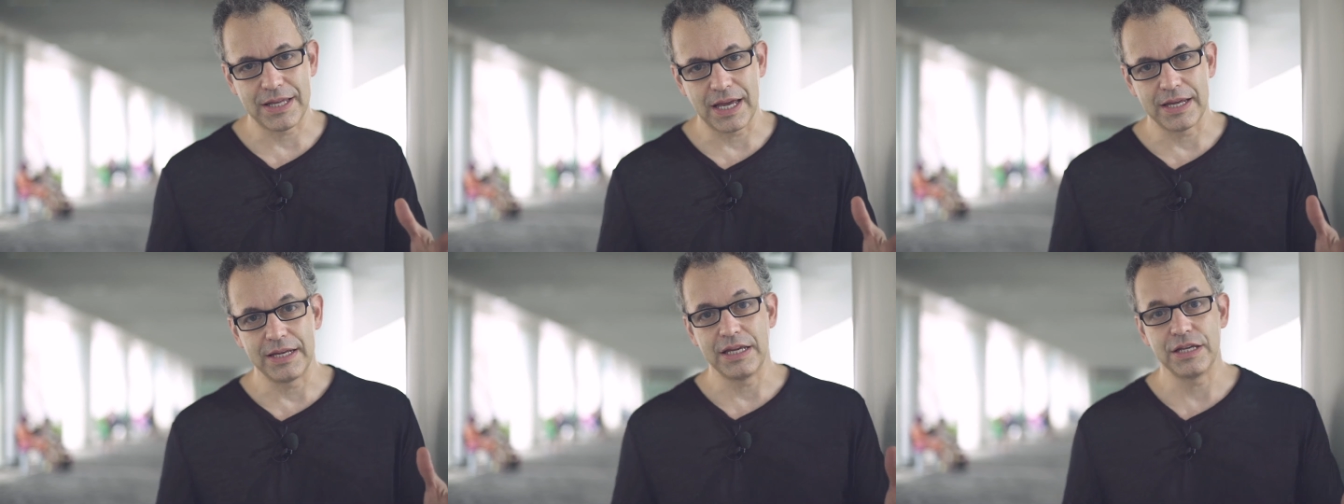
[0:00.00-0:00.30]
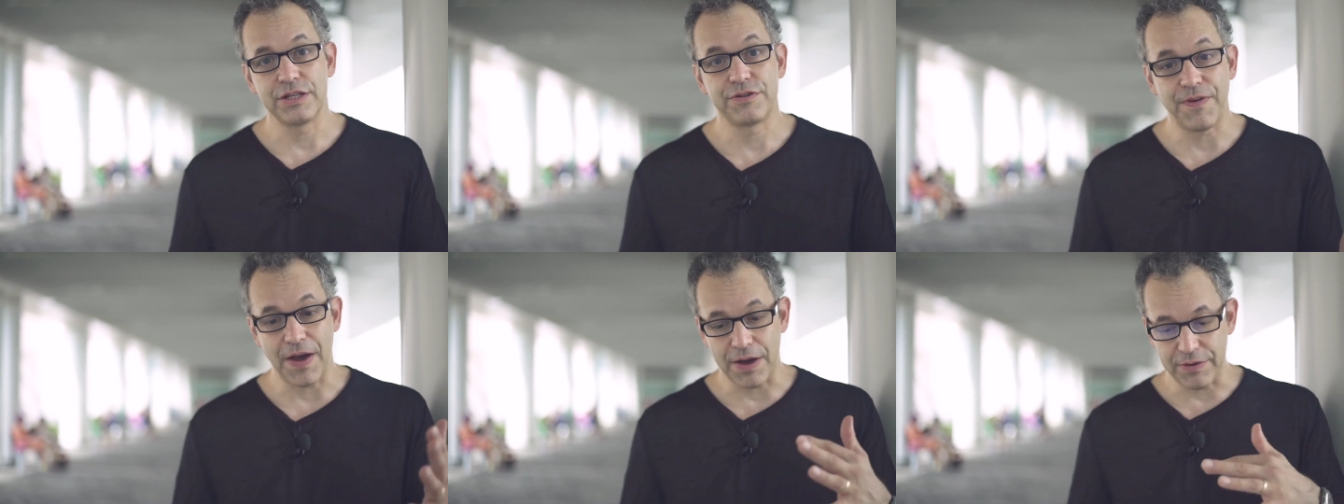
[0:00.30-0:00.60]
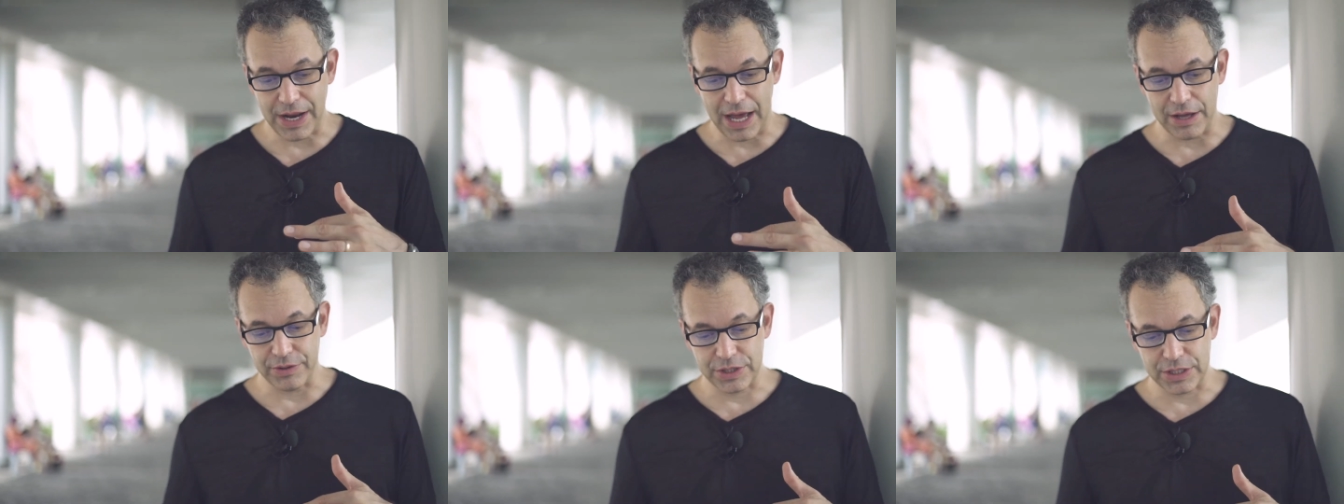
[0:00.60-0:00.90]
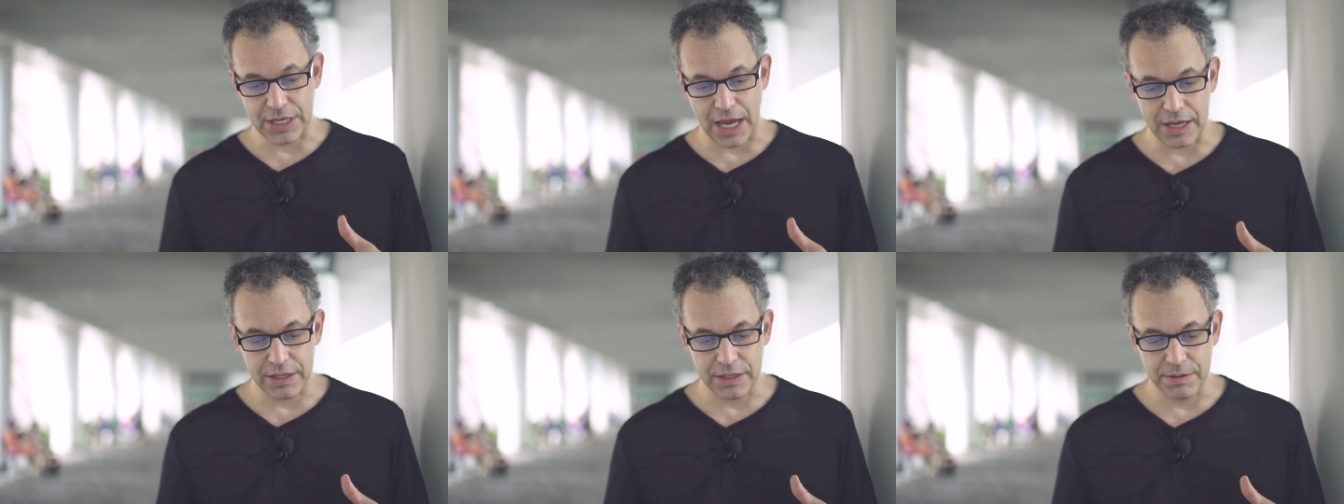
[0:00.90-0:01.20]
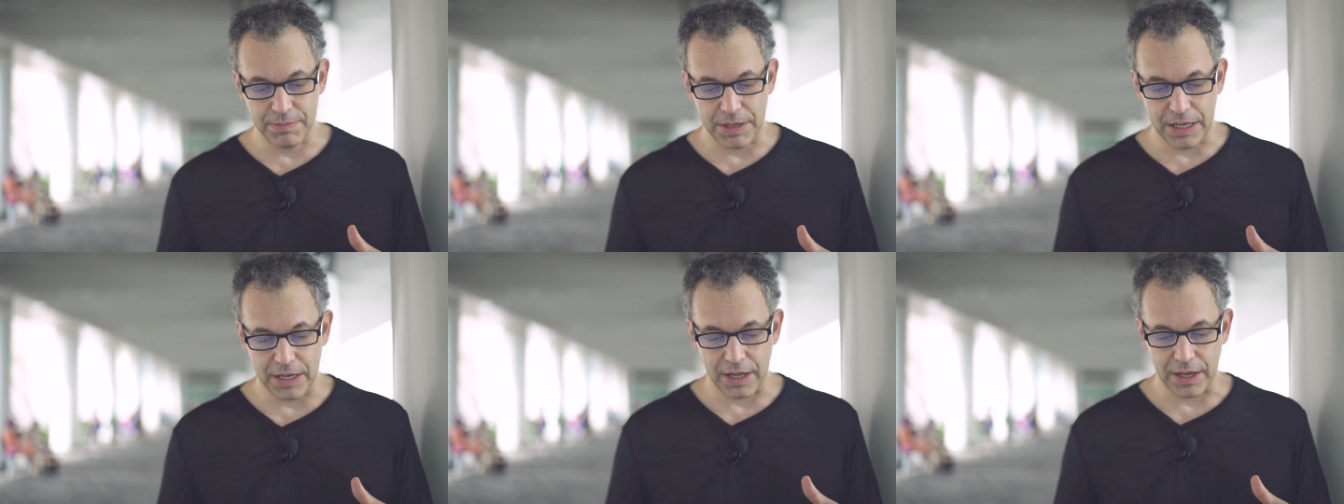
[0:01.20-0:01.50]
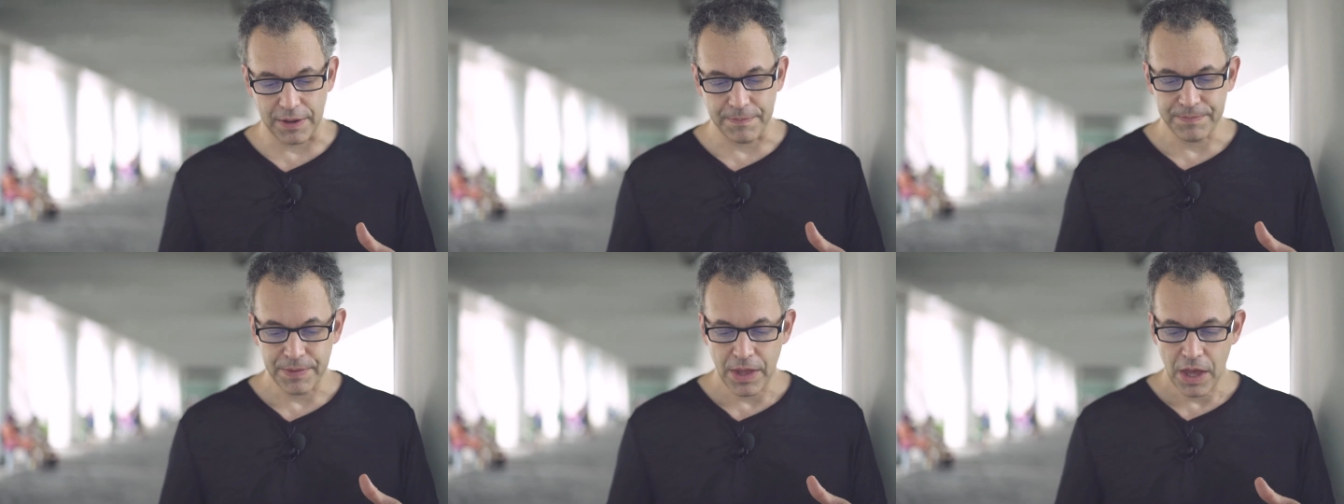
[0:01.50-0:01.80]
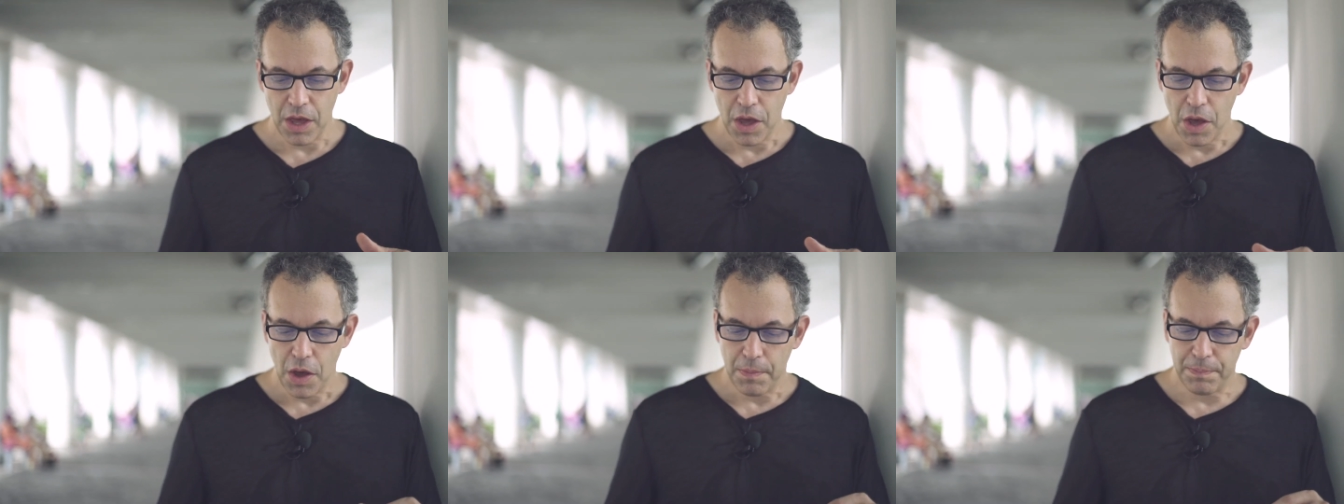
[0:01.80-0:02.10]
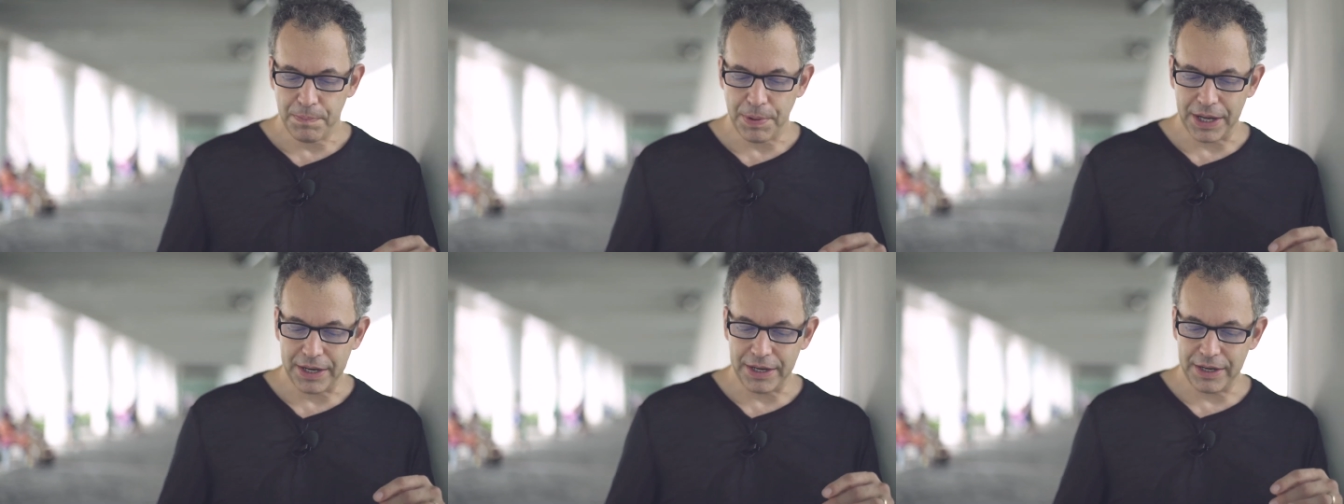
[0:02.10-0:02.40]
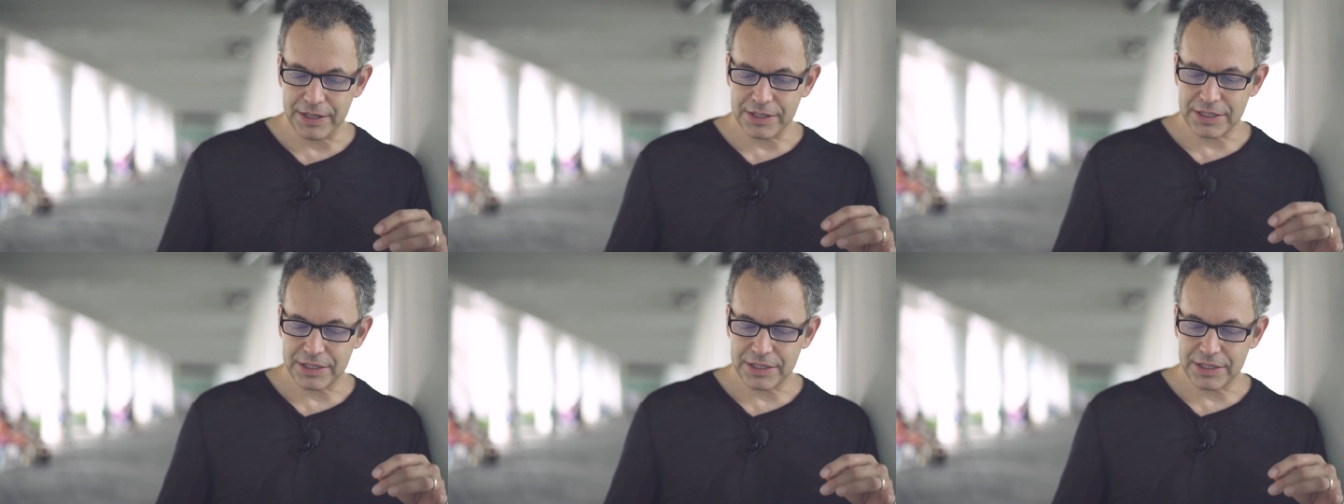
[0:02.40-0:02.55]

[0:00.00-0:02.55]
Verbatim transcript: ideas found outside the meeting, but